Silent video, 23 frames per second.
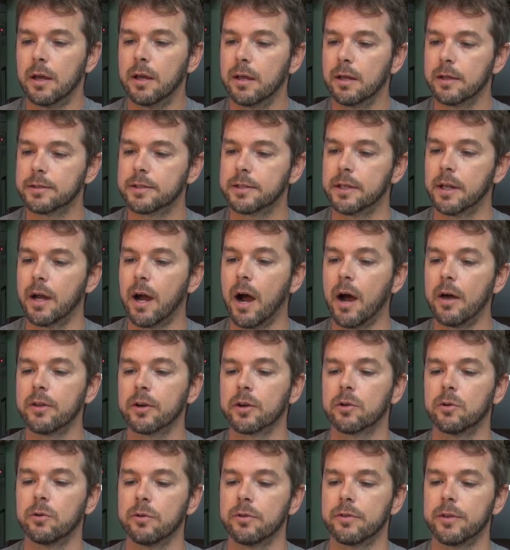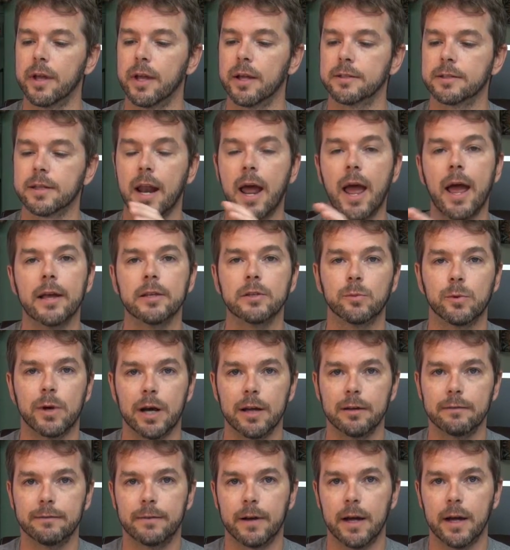Let's see, other cool things. It has
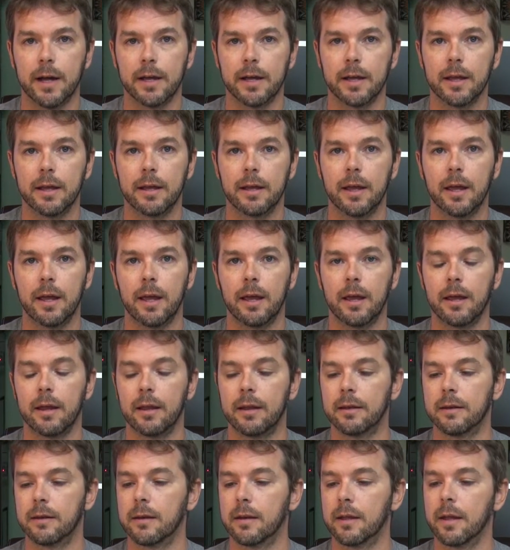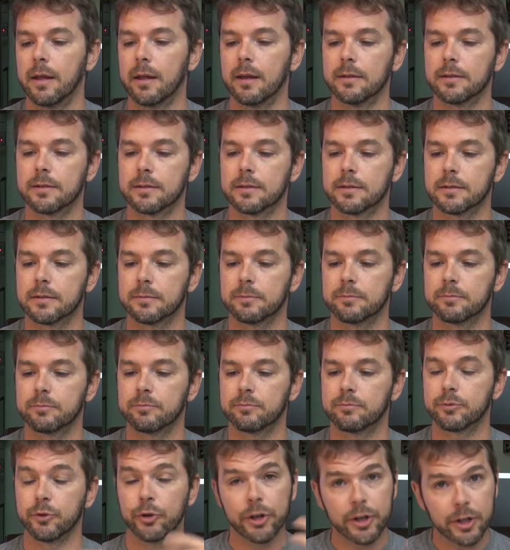Wi-Fi, and it's
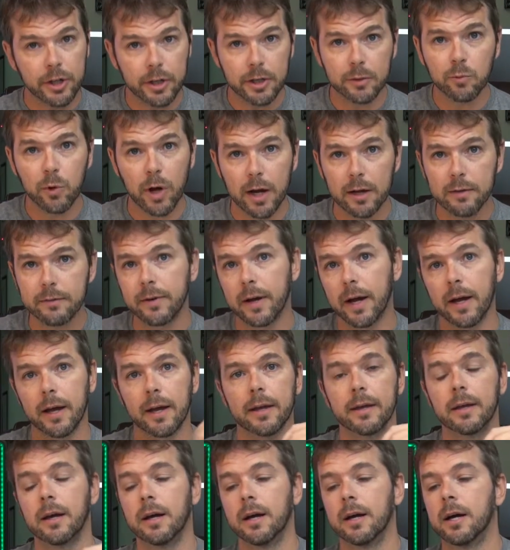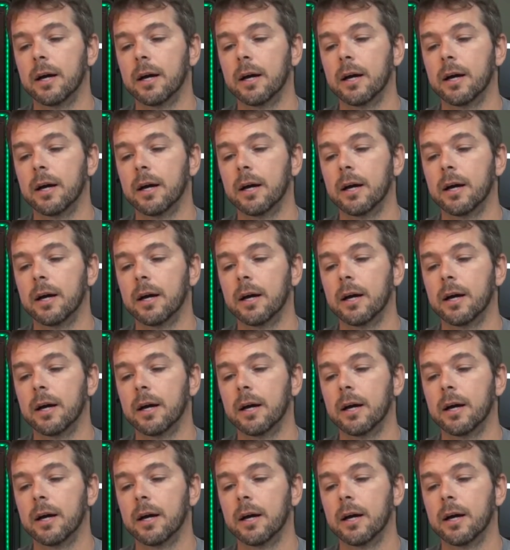pretty good Wi-Fi.